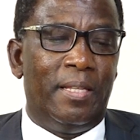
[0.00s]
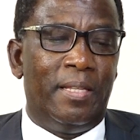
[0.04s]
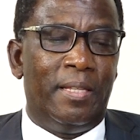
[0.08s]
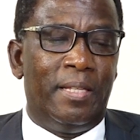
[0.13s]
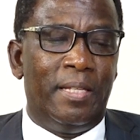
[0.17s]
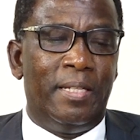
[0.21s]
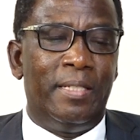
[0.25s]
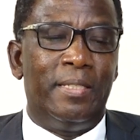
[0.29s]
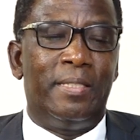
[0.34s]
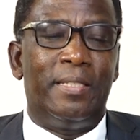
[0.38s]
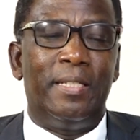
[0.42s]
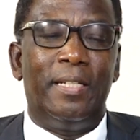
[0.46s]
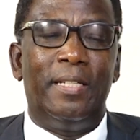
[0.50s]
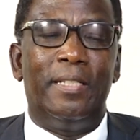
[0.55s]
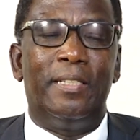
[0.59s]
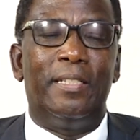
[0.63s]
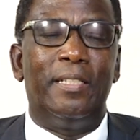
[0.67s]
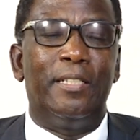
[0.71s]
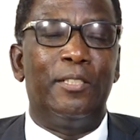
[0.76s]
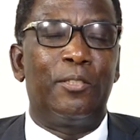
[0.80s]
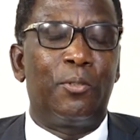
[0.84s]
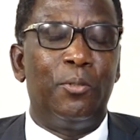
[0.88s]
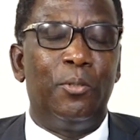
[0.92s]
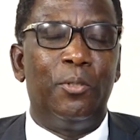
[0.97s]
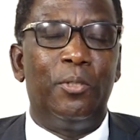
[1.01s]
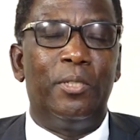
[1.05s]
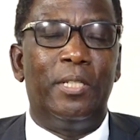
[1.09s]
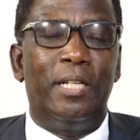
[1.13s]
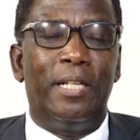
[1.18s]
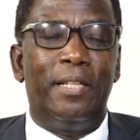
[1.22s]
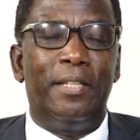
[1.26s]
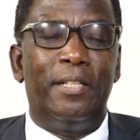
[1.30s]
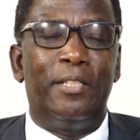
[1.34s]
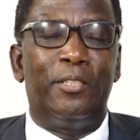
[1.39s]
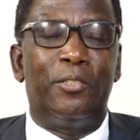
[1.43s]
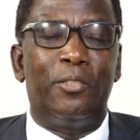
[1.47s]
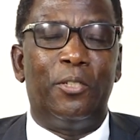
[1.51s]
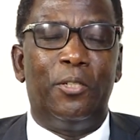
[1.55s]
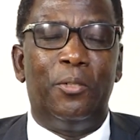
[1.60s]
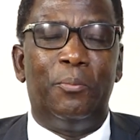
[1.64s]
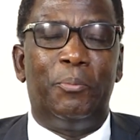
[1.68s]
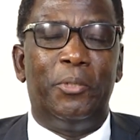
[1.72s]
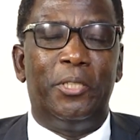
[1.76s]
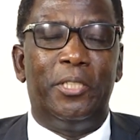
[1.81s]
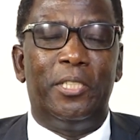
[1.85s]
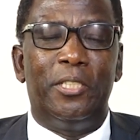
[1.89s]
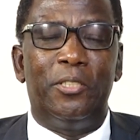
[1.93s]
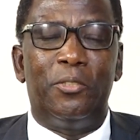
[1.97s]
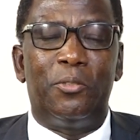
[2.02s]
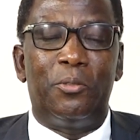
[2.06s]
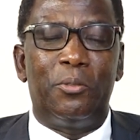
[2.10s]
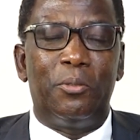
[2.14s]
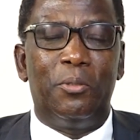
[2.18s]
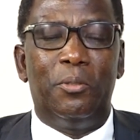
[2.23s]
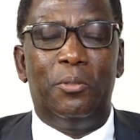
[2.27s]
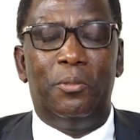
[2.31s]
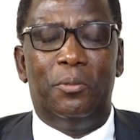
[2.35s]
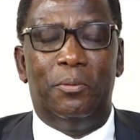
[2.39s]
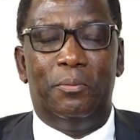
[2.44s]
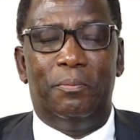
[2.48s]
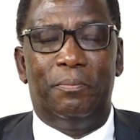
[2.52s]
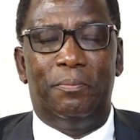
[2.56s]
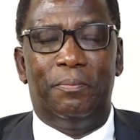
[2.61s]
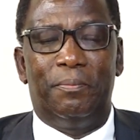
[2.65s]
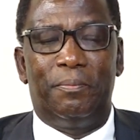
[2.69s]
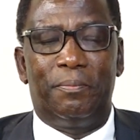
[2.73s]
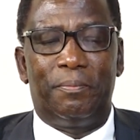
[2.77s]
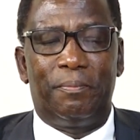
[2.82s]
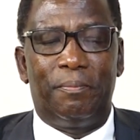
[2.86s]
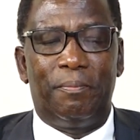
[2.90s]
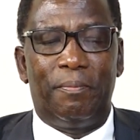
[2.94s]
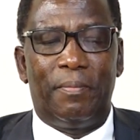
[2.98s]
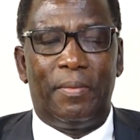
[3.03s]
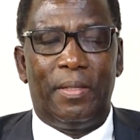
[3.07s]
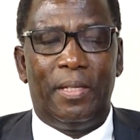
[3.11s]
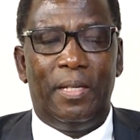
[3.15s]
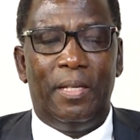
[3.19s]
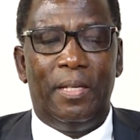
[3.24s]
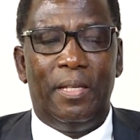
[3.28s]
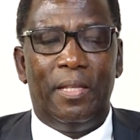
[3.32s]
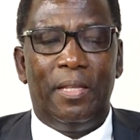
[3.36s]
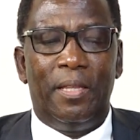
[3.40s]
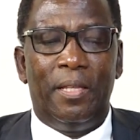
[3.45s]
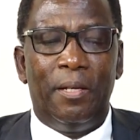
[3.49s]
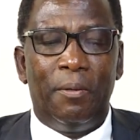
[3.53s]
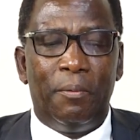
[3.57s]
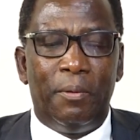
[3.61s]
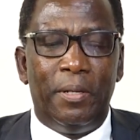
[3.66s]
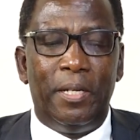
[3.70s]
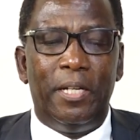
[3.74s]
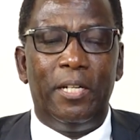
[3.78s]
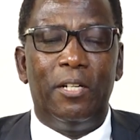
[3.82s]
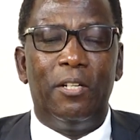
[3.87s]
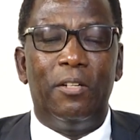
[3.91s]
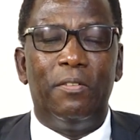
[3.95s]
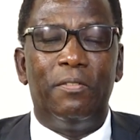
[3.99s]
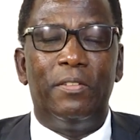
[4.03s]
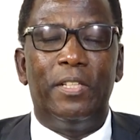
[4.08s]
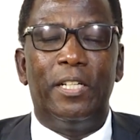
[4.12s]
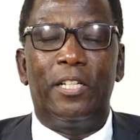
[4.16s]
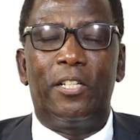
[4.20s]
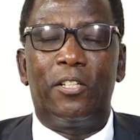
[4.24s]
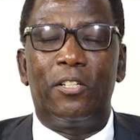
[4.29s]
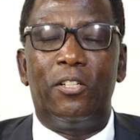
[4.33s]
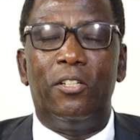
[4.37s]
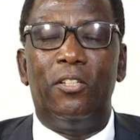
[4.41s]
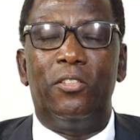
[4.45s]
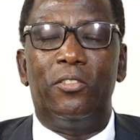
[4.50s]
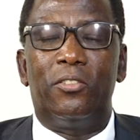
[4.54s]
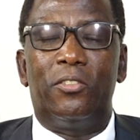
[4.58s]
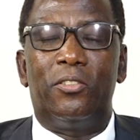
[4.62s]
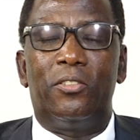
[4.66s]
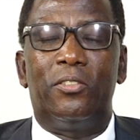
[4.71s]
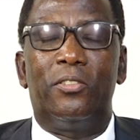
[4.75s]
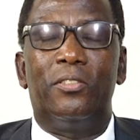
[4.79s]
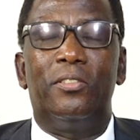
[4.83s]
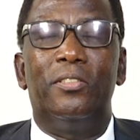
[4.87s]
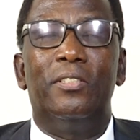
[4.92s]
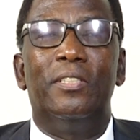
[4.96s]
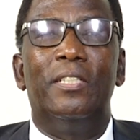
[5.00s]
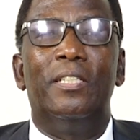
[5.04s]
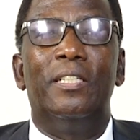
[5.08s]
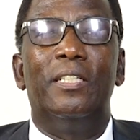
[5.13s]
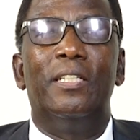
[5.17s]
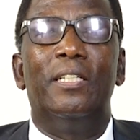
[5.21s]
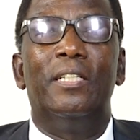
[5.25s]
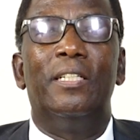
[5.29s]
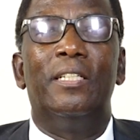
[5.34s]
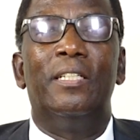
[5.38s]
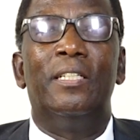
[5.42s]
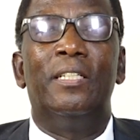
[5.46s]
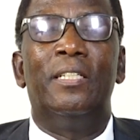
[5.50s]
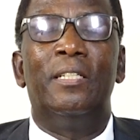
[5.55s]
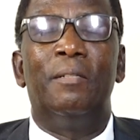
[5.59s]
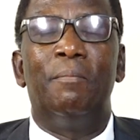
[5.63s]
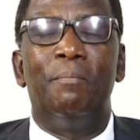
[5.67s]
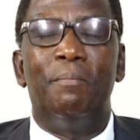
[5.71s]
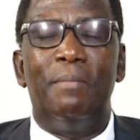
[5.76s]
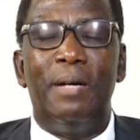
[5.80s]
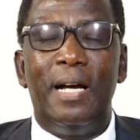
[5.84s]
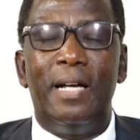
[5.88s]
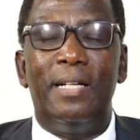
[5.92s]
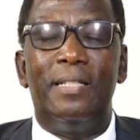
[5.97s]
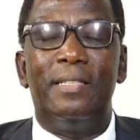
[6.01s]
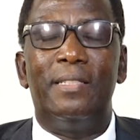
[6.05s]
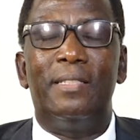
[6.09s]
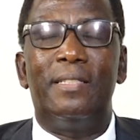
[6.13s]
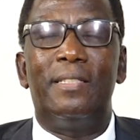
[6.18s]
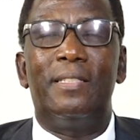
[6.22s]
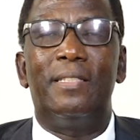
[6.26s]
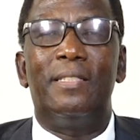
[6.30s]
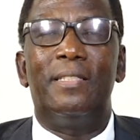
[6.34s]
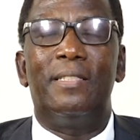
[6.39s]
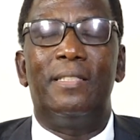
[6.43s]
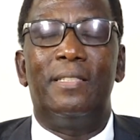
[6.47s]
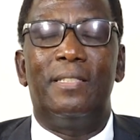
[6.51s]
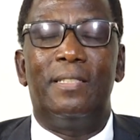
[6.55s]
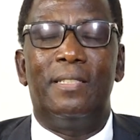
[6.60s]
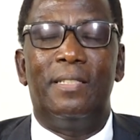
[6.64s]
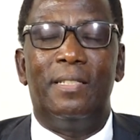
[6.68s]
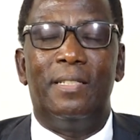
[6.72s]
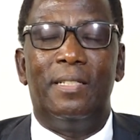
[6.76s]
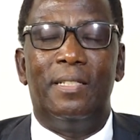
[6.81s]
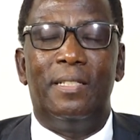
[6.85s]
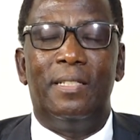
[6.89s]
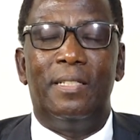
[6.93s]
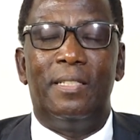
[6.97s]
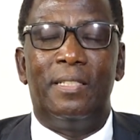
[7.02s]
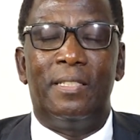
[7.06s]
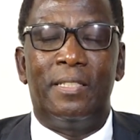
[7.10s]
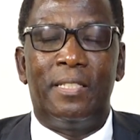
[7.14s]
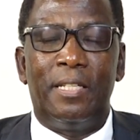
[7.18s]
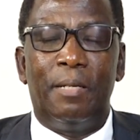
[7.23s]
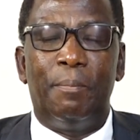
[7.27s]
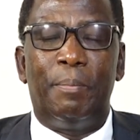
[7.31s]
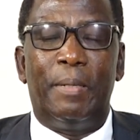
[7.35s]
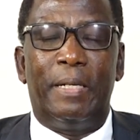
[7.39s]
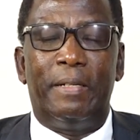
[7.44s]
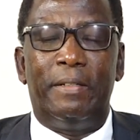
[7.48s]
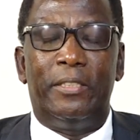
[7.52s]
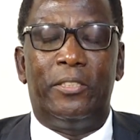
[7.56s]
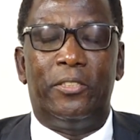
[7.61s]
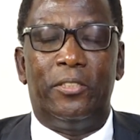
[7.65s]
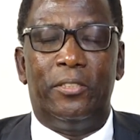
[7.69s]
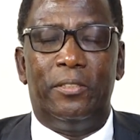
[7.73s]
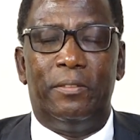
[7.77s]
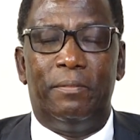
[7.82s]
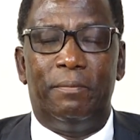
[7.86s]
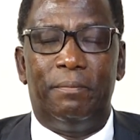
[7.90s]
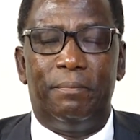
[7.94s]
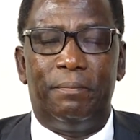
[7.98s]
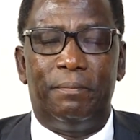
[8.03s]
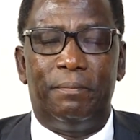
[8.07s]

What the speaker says: They say it is cold at the top. It is true. The weight of the cross demands separation.